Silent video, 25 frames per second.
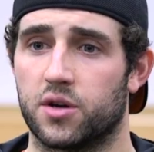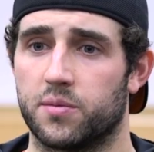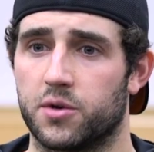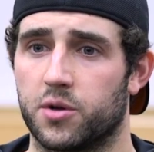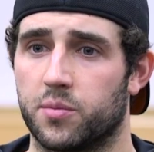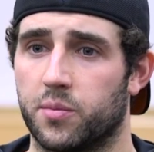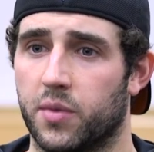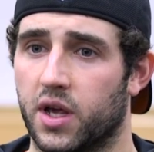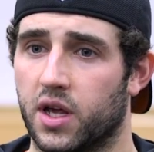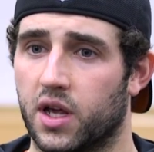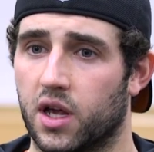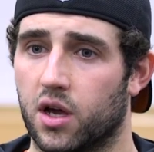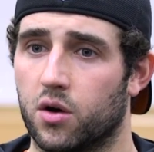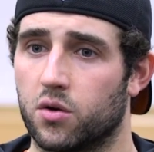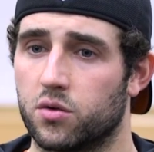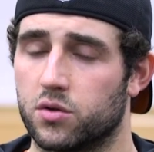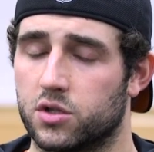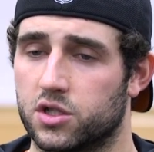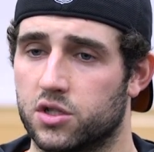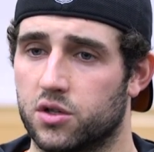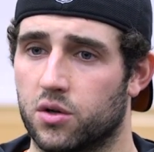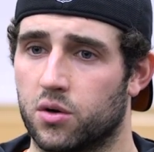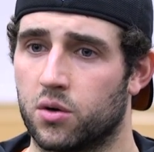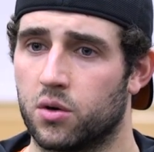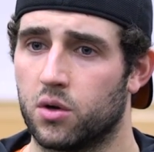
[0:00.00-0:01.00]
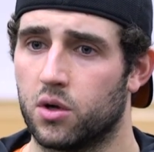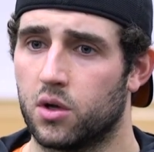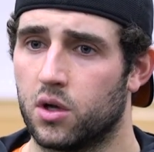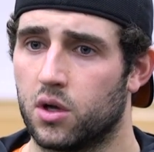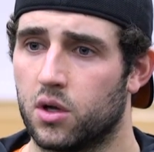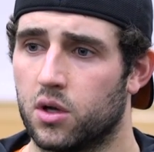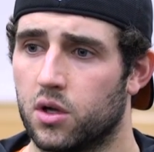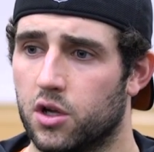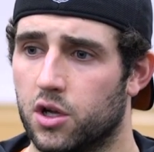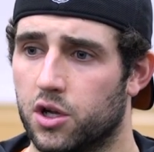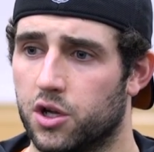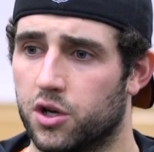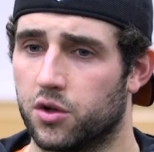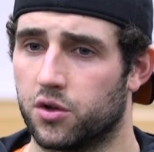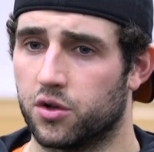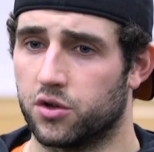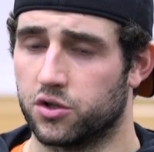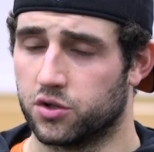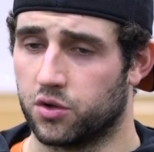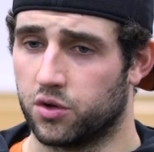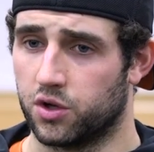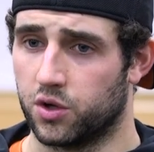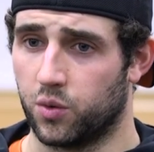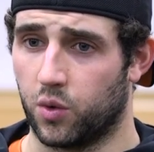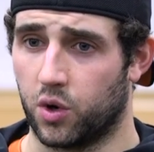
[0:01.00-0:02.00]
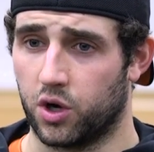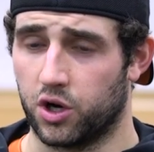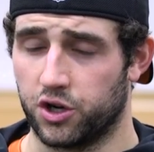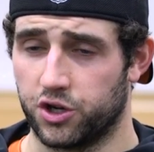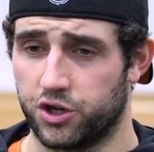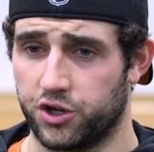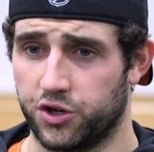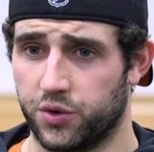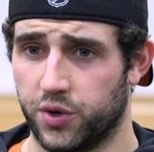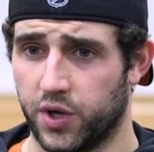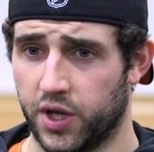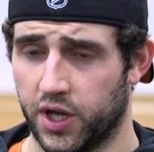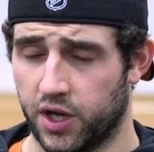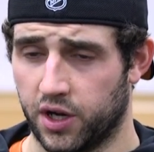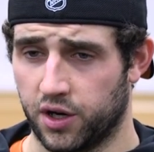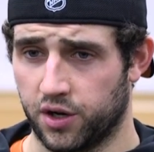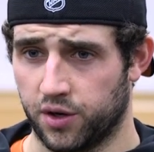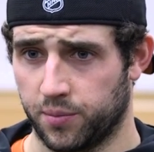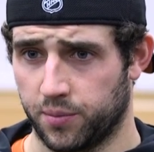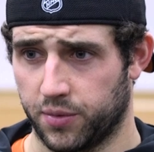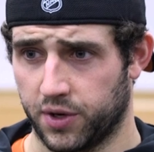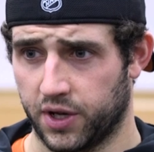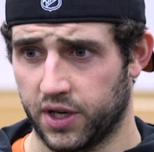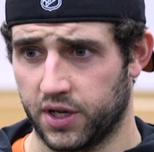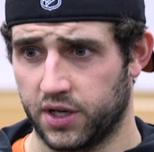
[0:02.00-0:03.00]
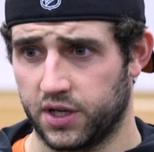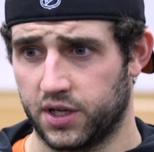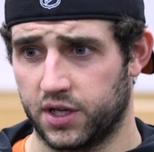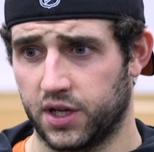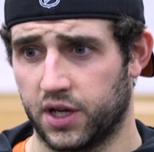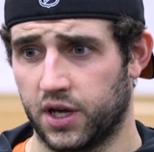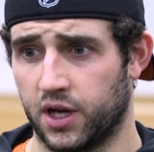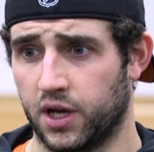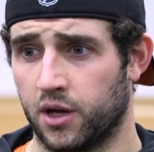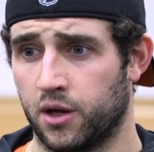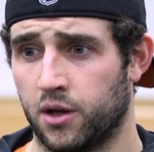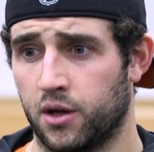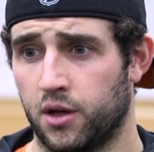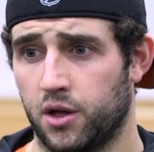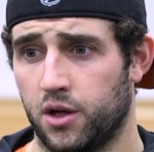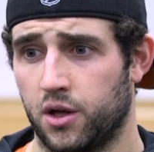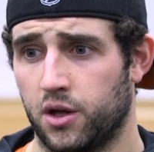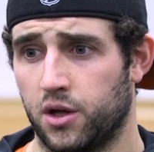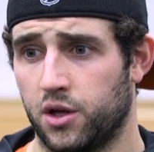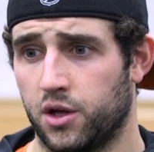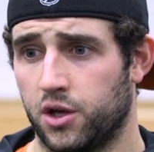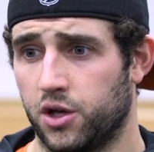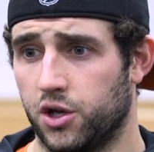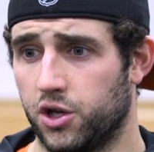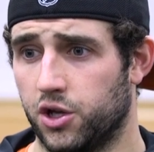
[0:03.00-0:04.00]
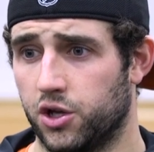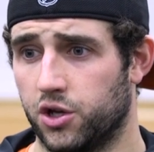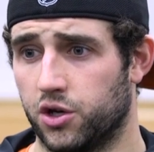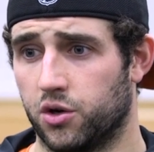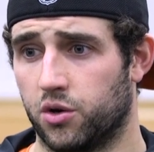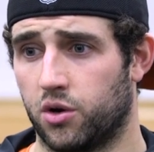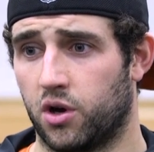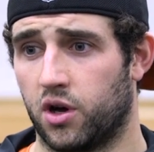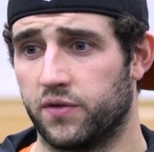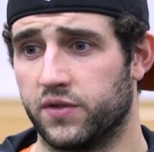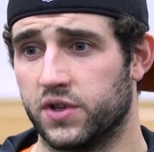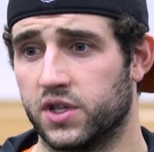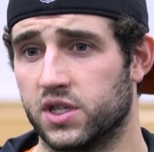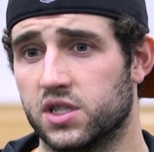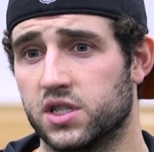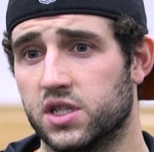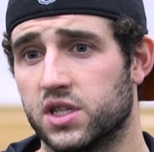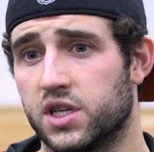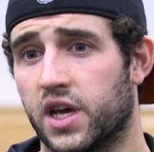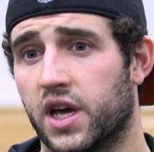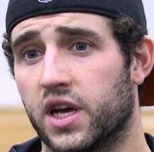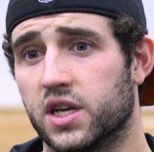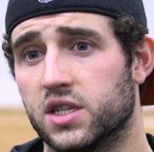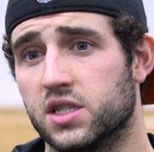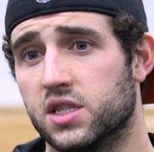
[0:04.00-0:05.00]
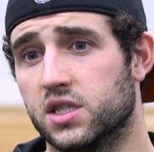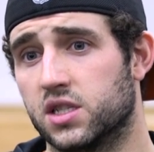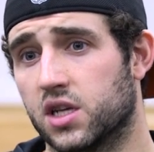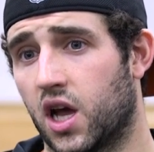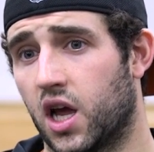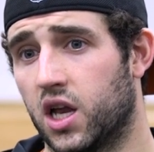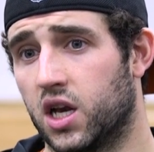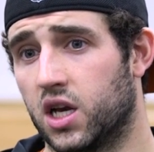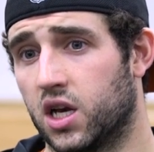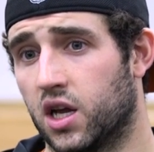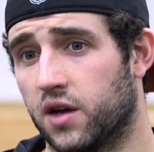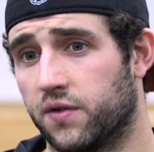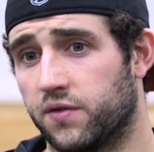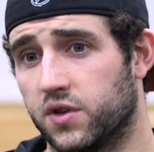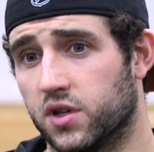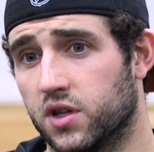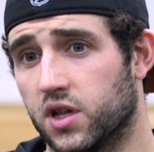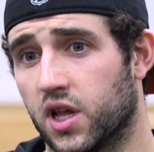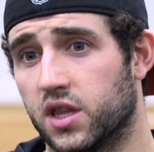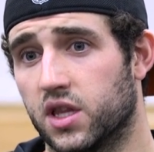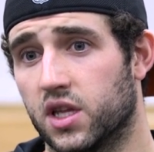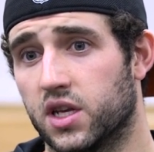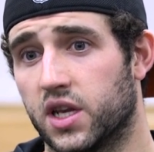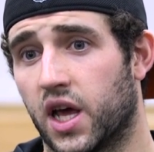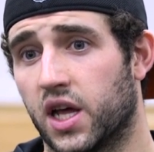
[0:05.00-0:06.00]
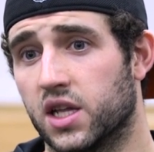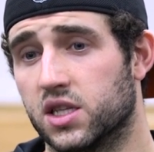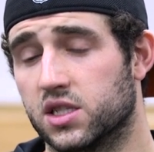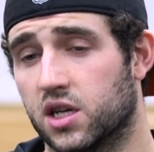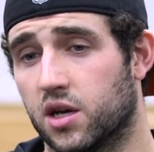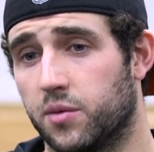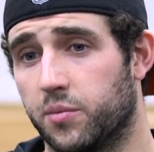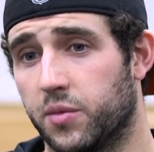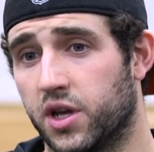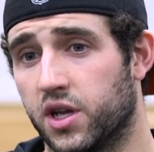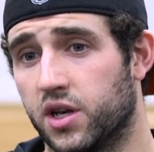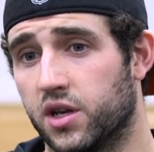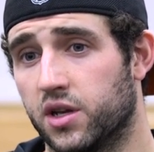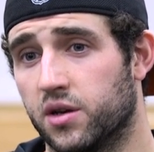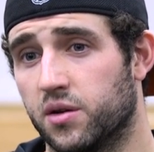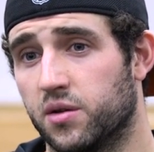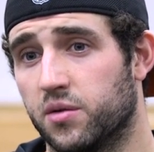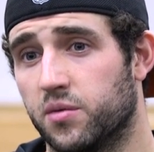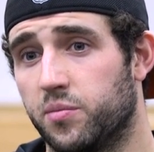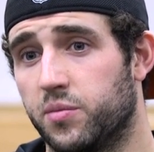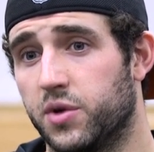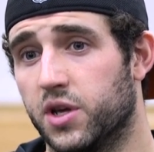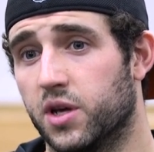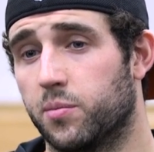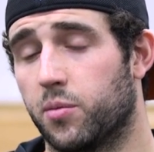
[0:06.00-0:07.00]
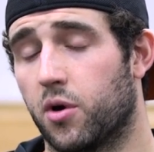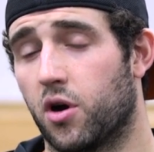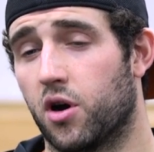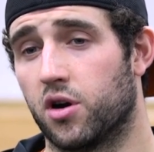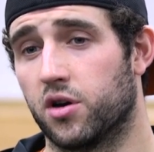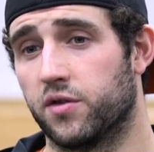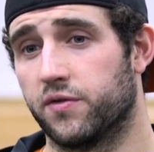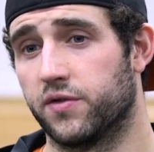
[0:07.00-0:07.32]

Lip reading: trip to make out. So, you know, there's only one or two a year, but, you know, obviously Hexy's kind enough to let the dads come in and be a part